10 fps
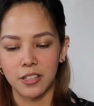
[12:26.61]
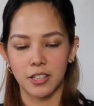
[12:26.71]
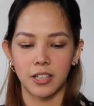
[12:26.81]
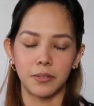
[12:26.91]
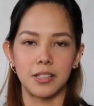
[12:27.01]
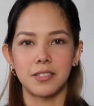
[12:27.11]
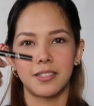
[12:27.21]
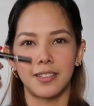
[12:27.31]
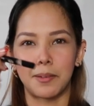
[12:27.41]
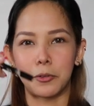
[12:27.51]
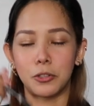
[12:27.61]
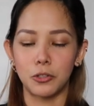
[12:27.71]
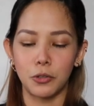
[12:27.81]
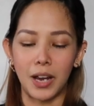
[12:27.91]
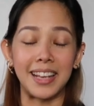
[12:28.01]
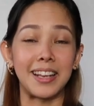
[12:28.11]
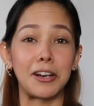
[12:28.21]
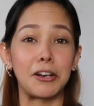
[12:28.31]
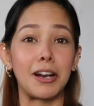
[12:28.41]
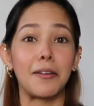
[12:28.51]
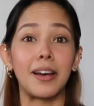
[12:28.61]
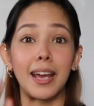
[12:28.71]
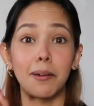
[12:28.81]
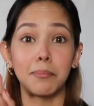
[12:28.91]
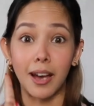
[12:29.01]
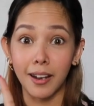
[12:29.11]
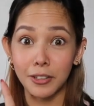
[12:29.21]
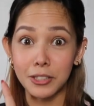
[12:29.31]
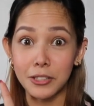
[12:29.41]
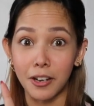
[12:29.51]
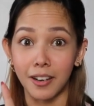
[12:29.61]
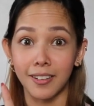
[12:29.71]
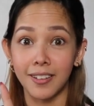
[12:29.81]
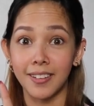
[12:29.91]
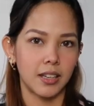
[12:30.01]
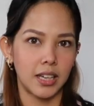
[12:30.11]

So anyways, I'm going to do eyeliner now, and I am not going to talk.